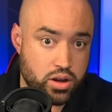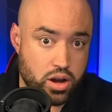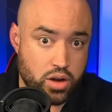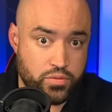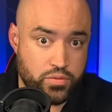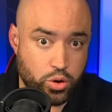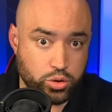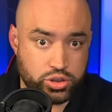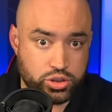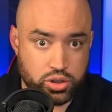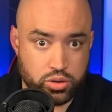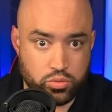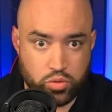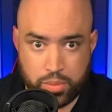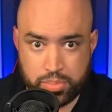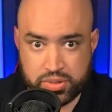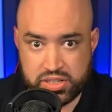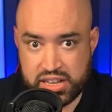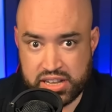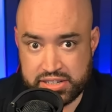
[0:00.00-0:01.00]
a vulture
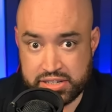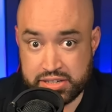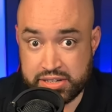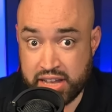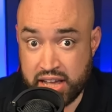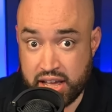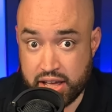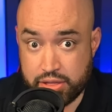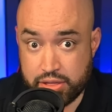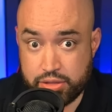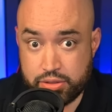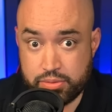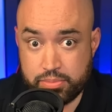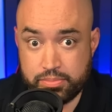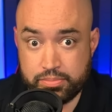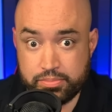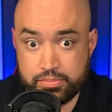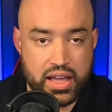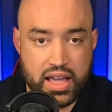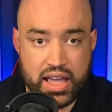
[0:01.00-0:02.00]
represents death,
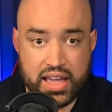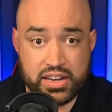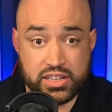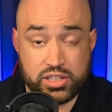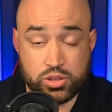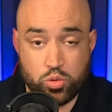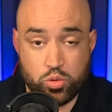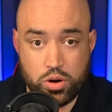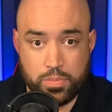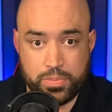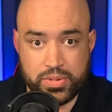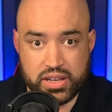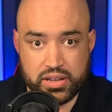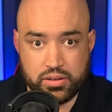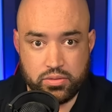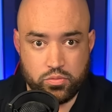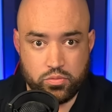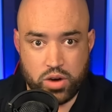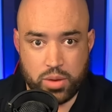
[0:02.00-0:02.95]
and a scorpion